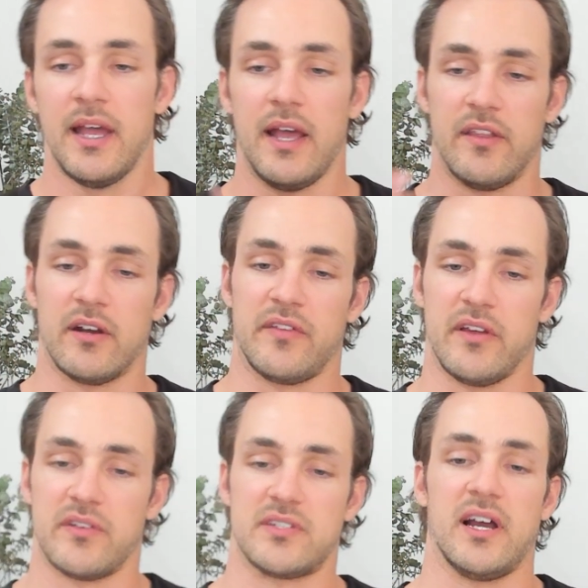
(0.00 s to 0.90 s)
And then on the
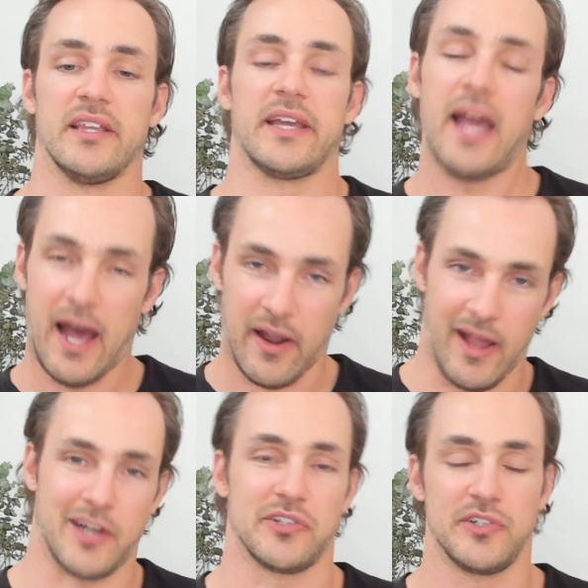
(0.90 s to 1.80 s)
other side, like how to
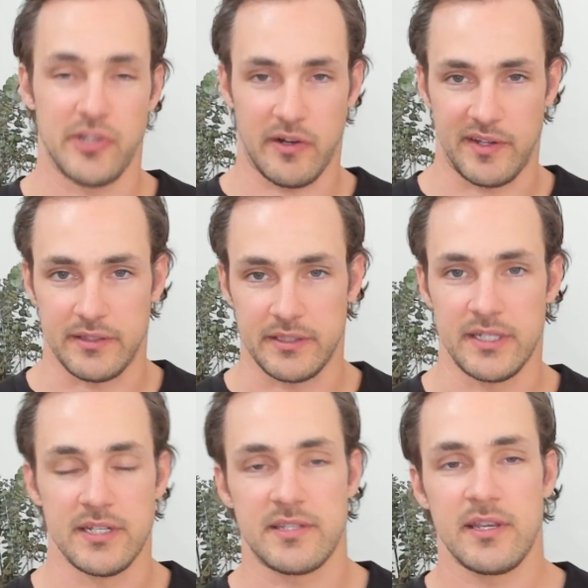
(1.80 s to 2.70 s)
actually generate the
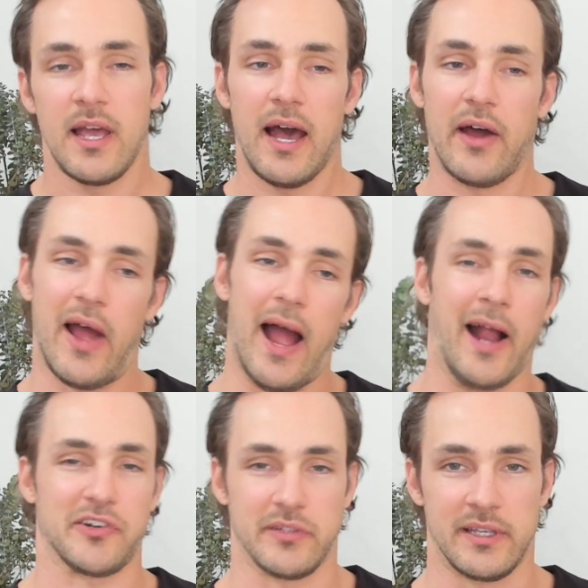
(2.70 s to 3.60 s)
leads, how to
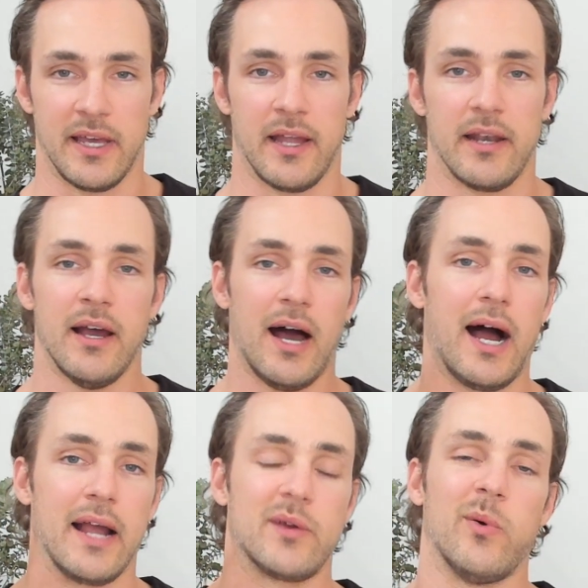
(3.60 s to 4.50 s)
actually get
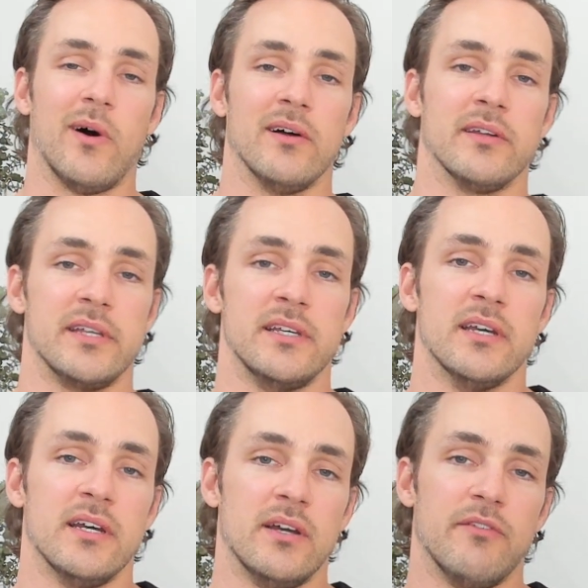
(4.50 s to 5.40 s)
high quality,
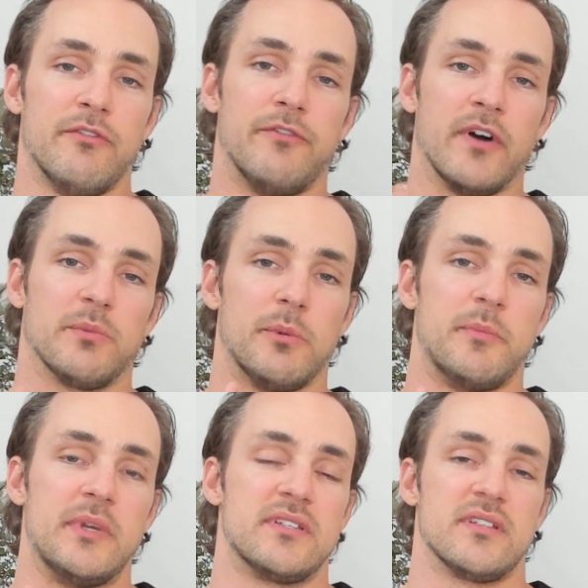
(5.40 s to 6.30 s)
fundable
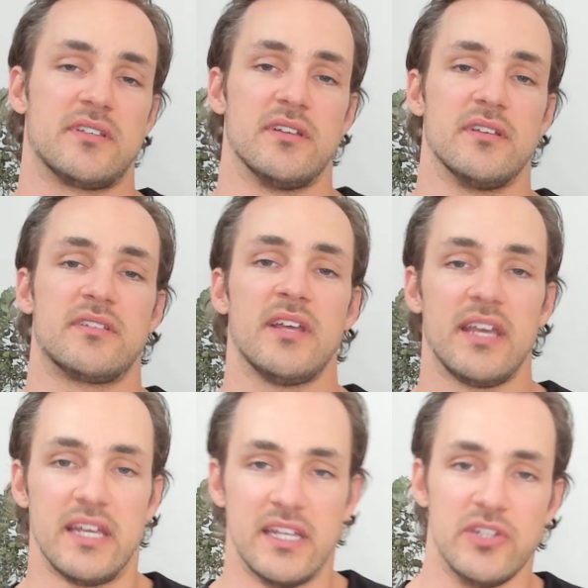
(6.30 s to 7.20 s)
businesses
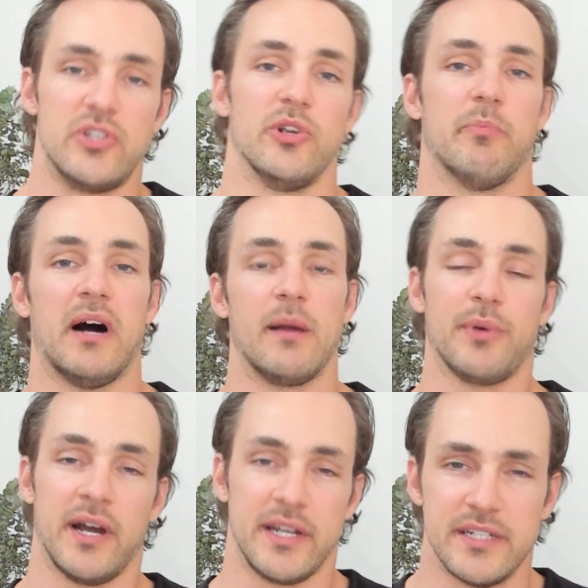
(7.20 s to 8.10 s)
into your
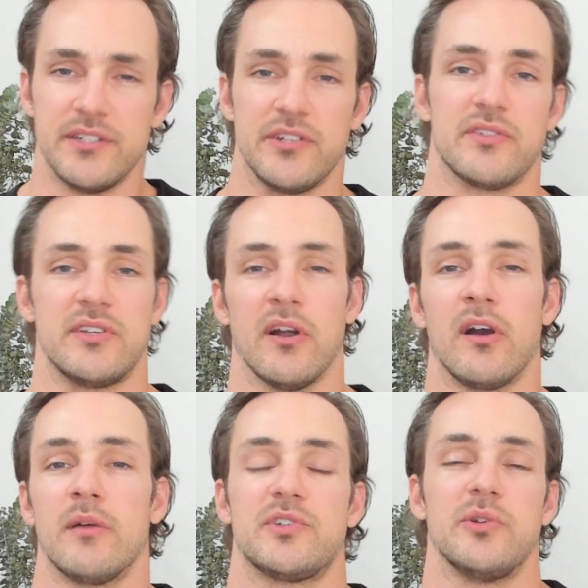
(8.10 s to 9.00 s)
pipeline, into your
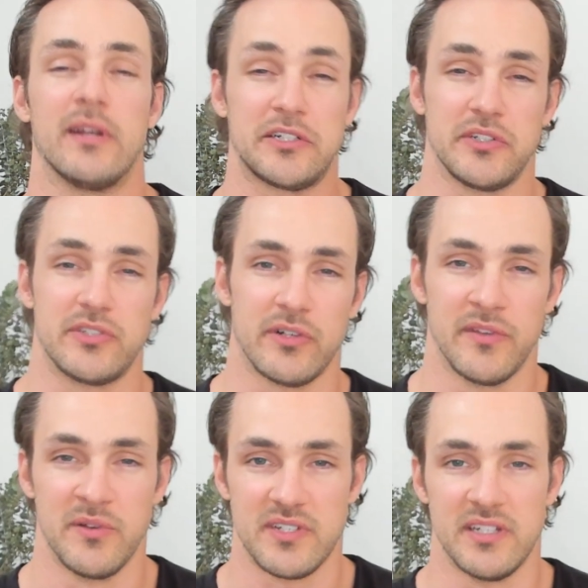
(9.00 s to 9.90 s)
CRM, so you can actually turn
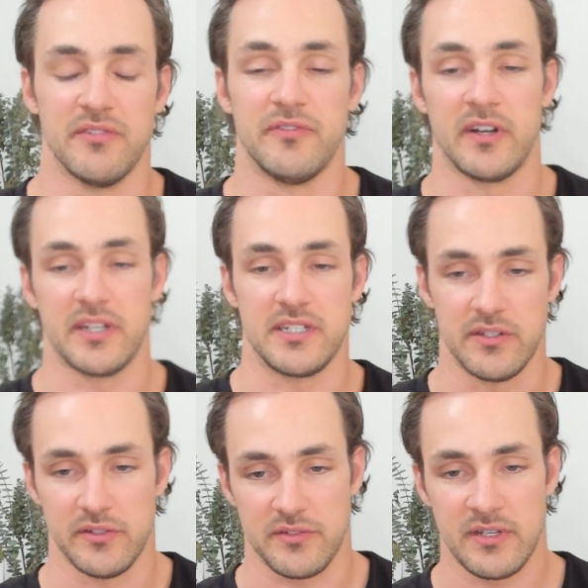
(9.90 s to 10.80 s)
those into funded
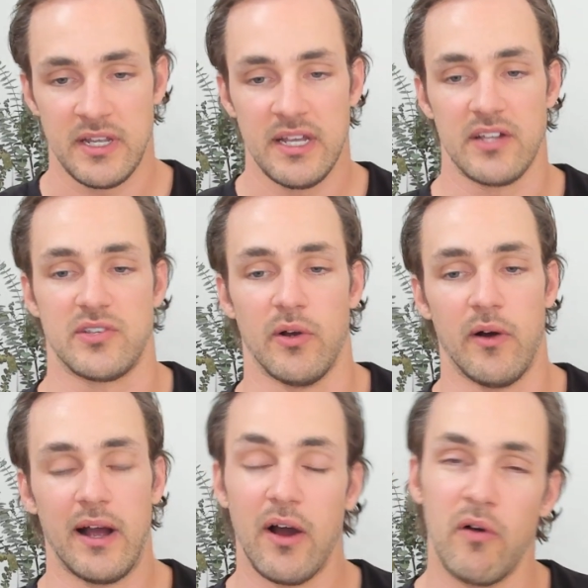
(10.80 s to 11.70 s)
deals. So
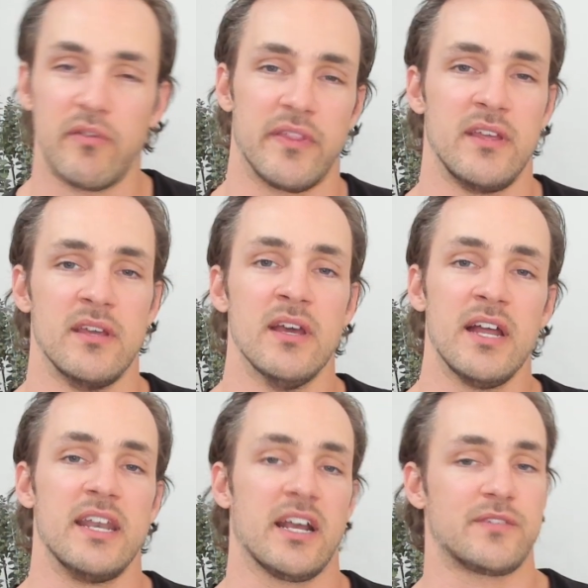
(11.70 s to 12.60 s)
over the
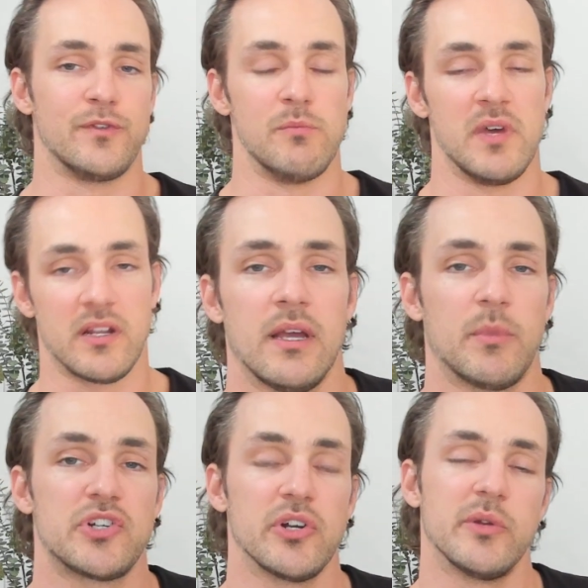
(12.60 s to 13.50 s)
next few minutes, I'm
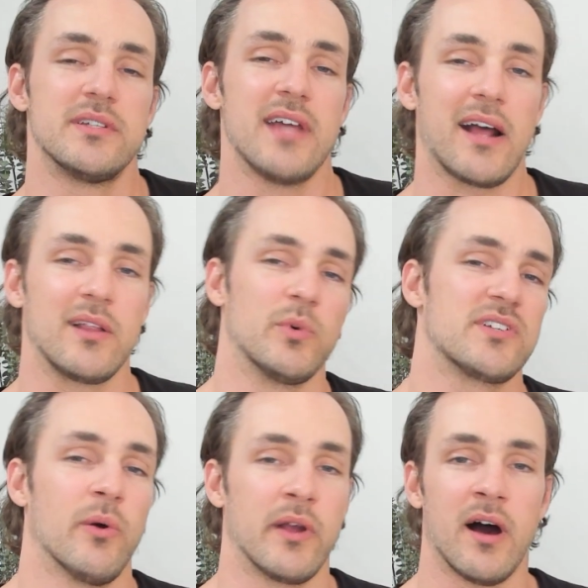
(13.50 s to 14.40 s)
going to show you exactly what's
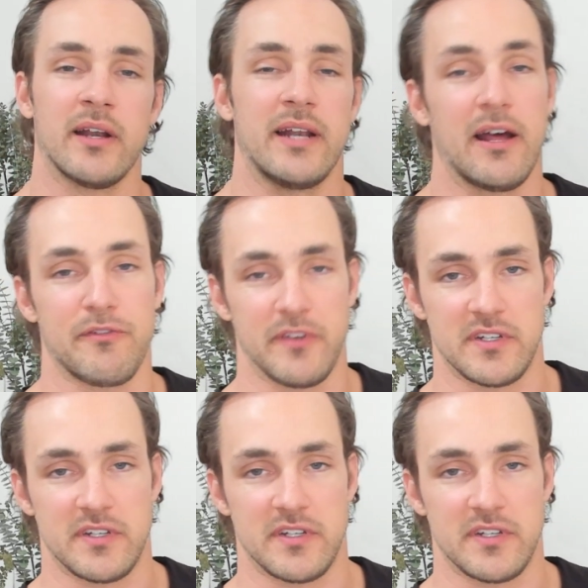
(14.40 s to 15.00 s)
going on and how to fix